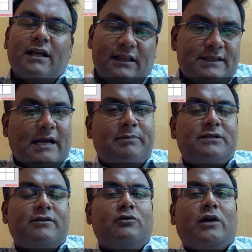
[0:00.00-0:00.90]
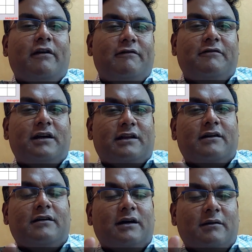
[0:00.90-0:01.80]
This happens when you have
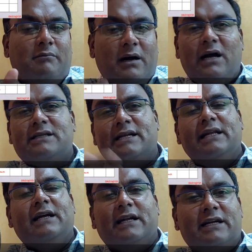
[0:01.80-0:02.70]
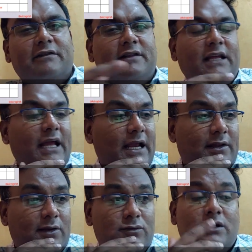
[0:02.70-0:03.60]
a Mars getting connected with the
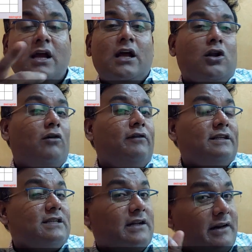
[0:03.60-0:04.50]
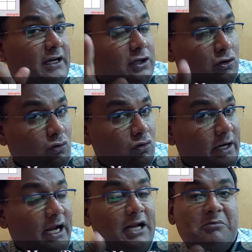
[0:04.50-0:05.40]
8th house. Now, if it is a
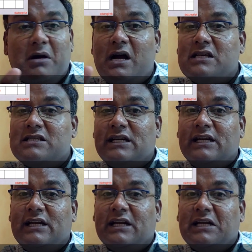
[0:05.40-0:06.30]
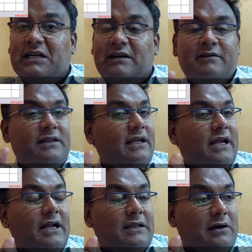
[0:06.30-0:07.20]
retrograde Mars getting connected with the
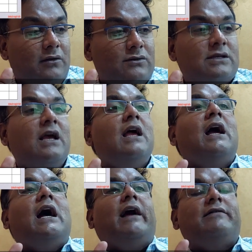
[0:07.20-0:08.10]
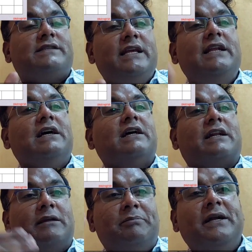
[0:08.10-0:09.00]
8th house, I have seen
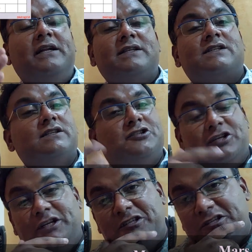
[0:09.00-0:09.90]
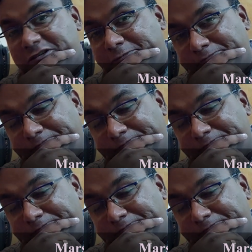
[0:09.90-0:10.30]
repeated surgeries.